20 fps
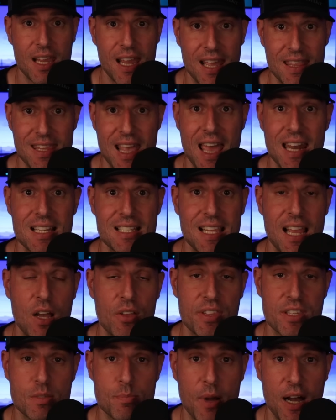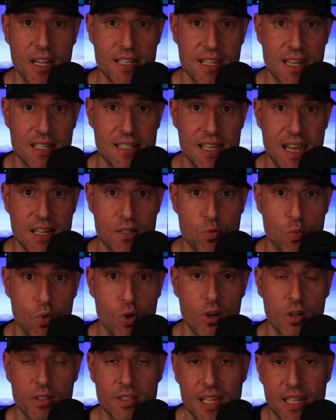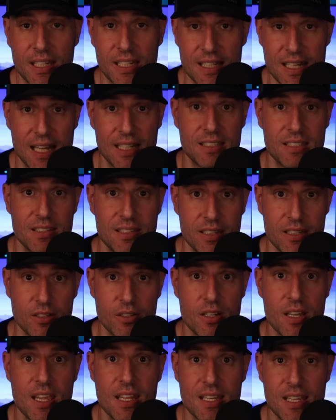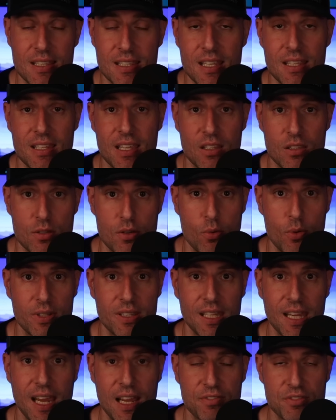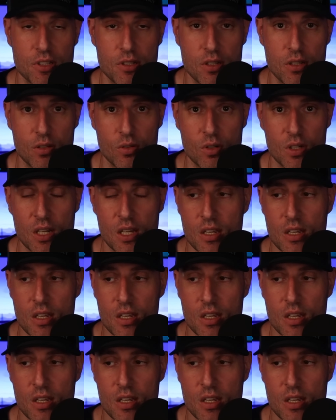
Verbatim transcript: And that is how these botnet attacks work. They connect to the internet and then they do what they have to do.